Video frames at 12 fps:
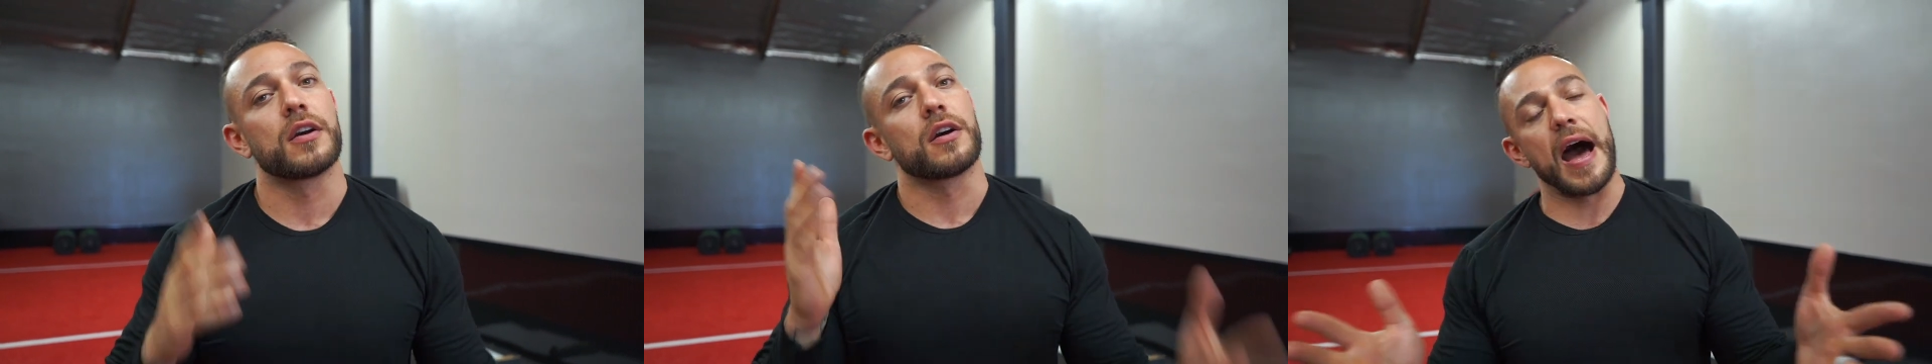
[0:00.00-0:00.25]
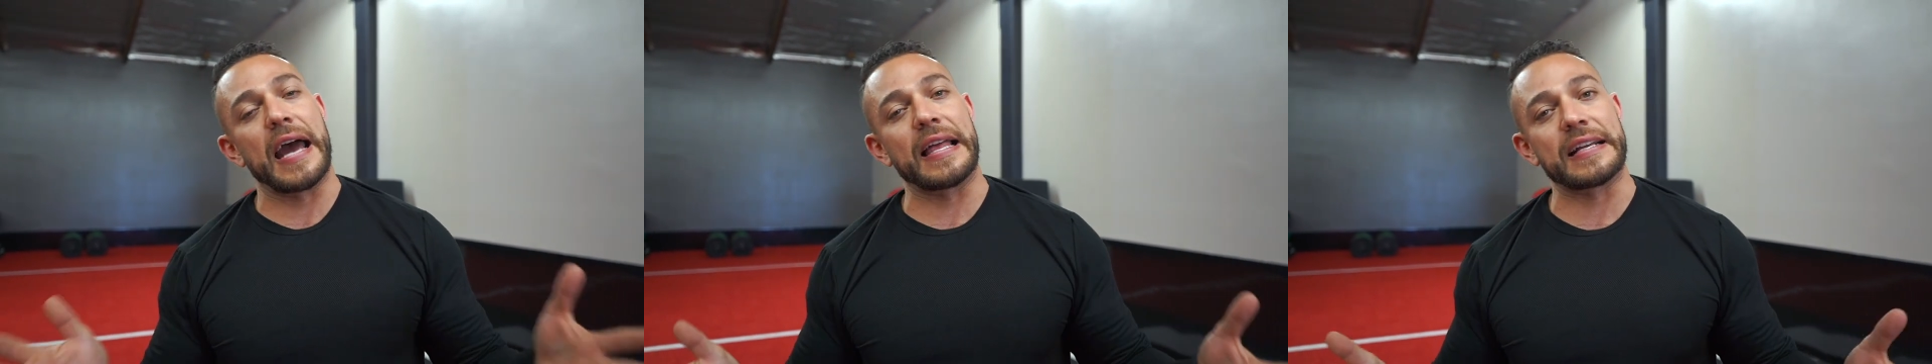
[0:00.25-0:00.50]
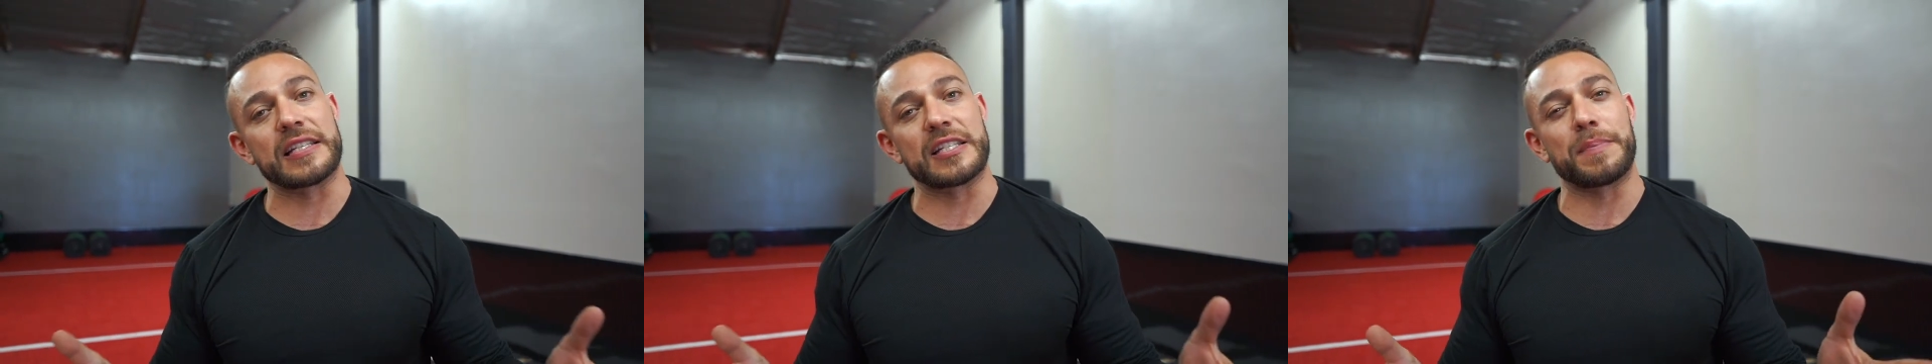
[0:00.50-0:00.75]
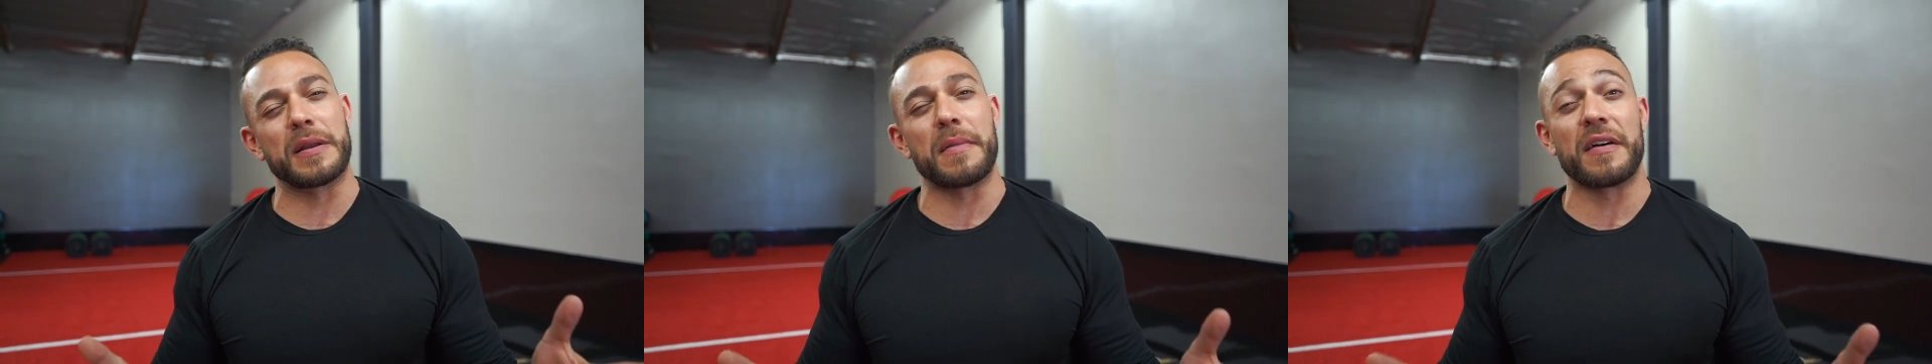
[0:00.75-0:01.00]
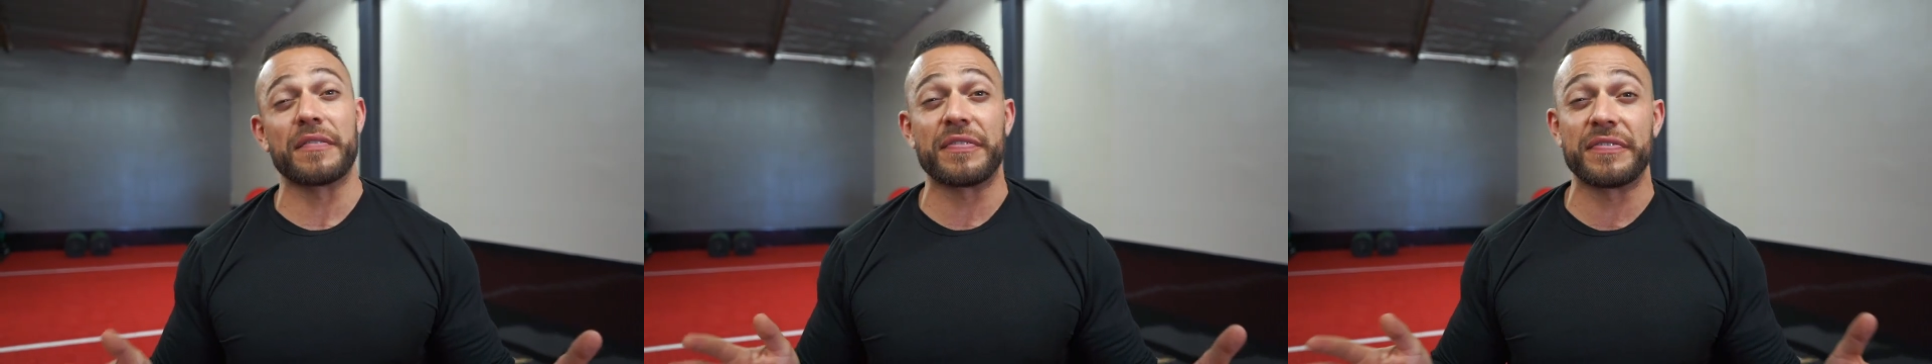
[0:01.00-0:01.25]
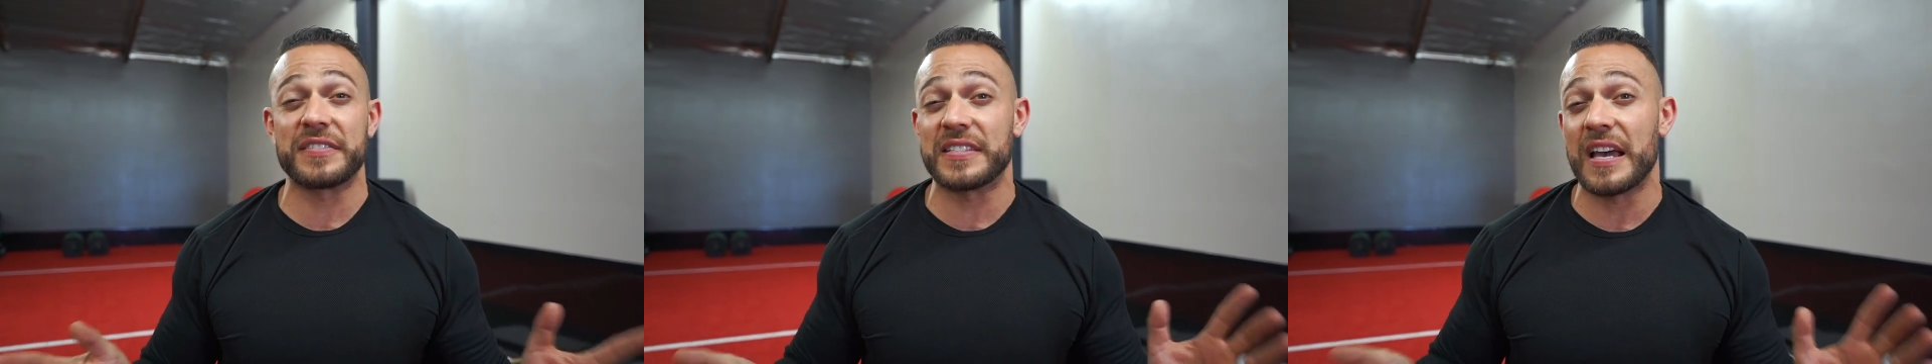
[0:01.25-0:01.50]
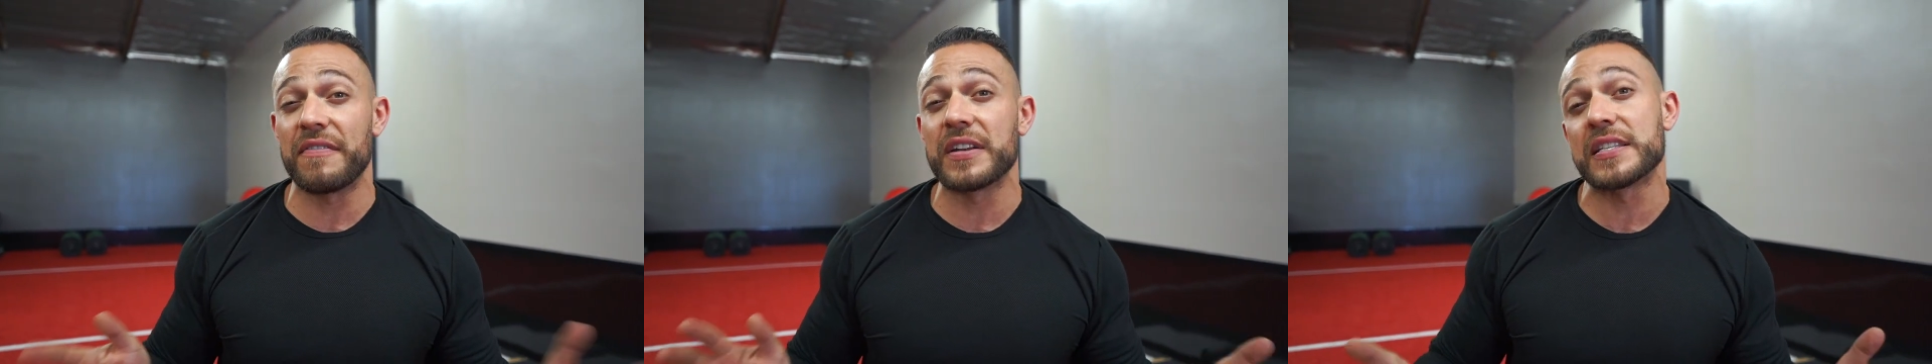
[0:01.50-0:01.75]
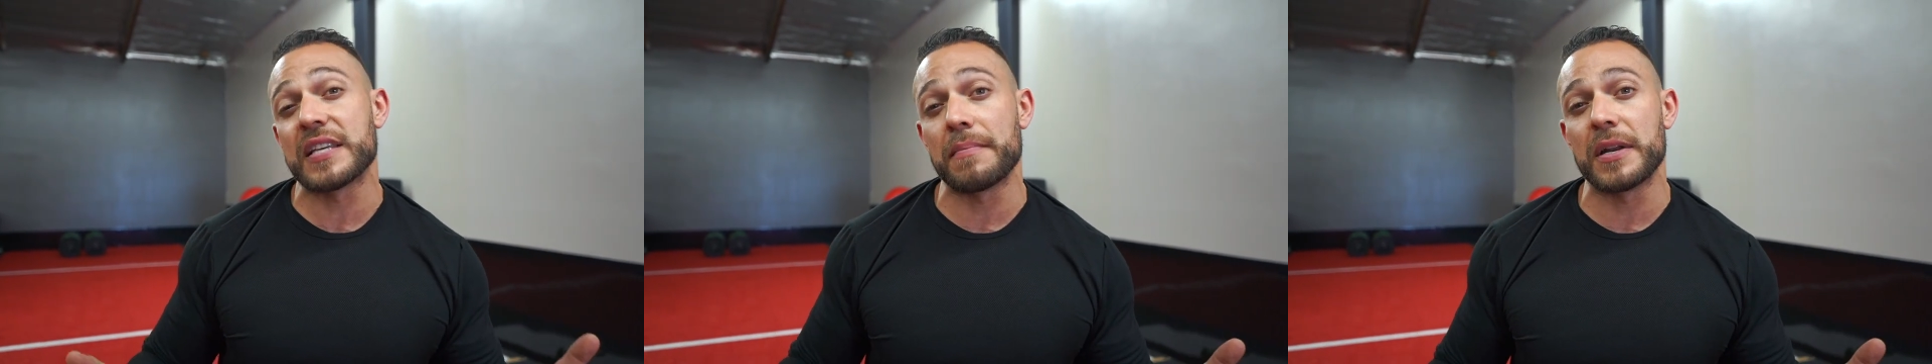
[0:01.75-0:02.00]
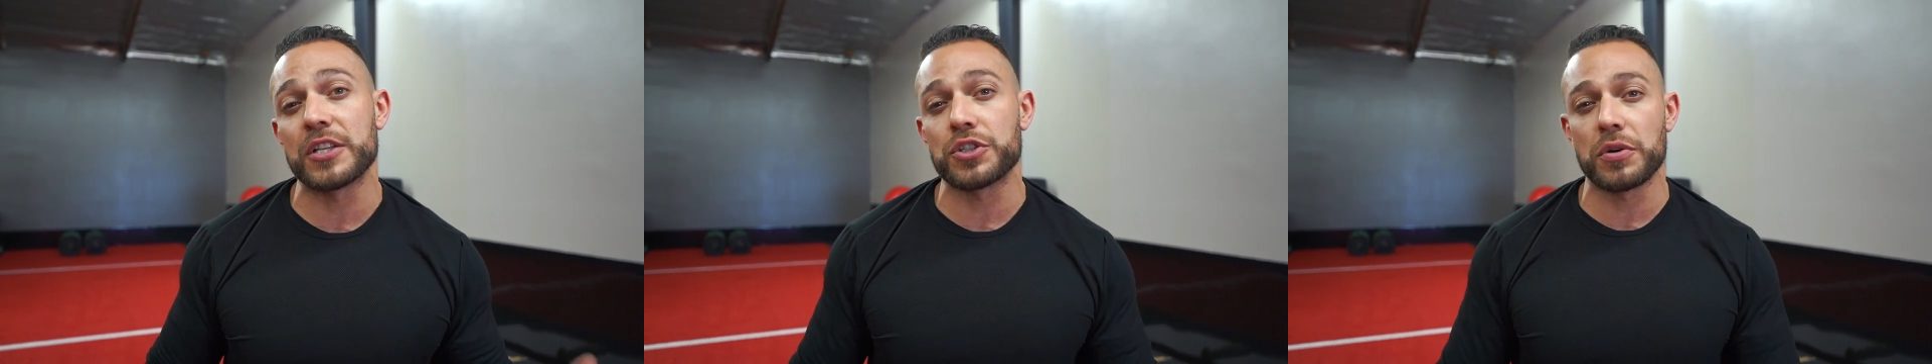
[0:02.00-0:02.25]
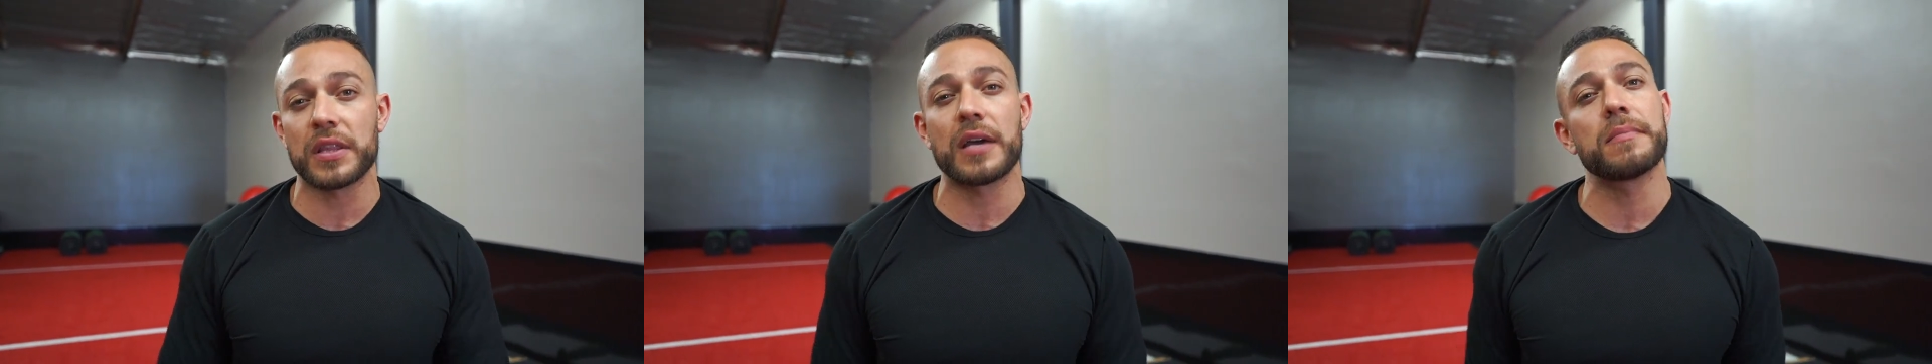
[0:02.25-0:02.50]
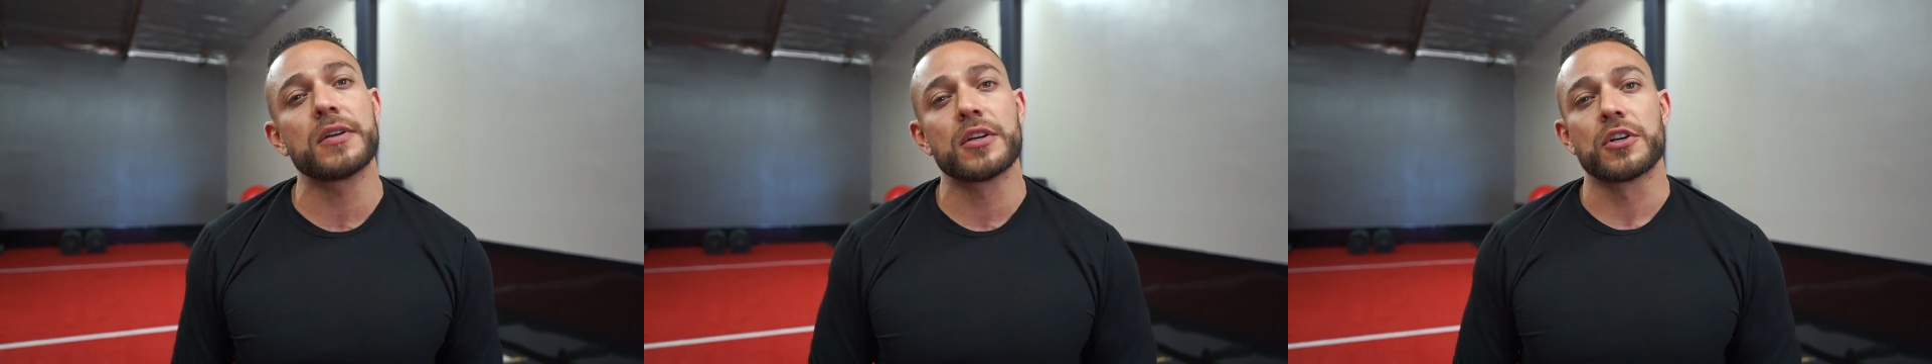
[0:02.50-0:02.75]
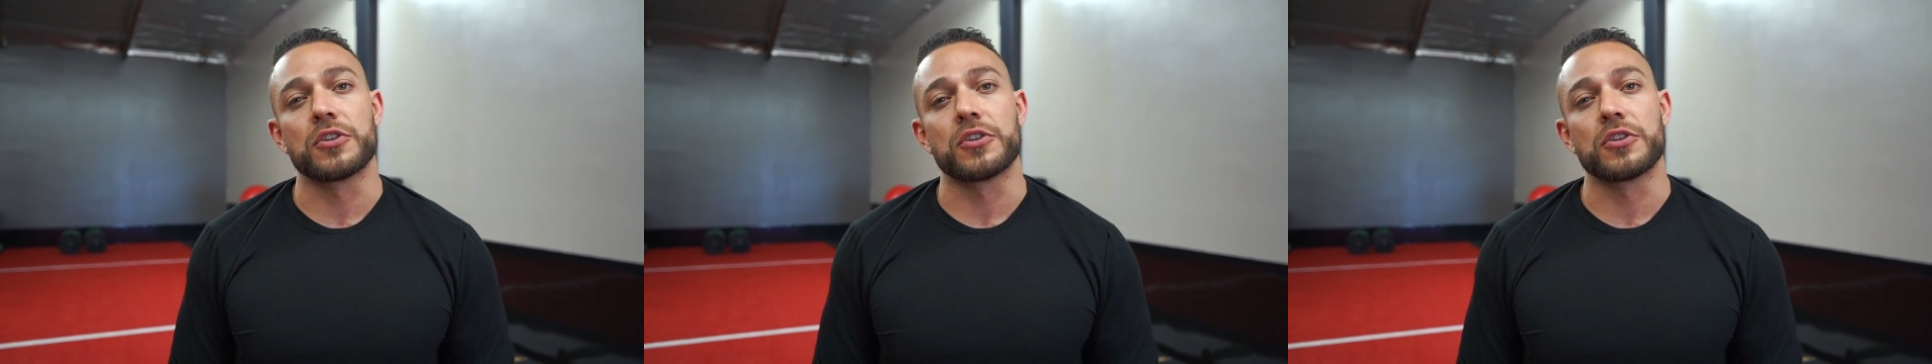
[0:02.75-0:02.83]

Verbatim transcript: I like to spend about seven to 10 minutes doing them.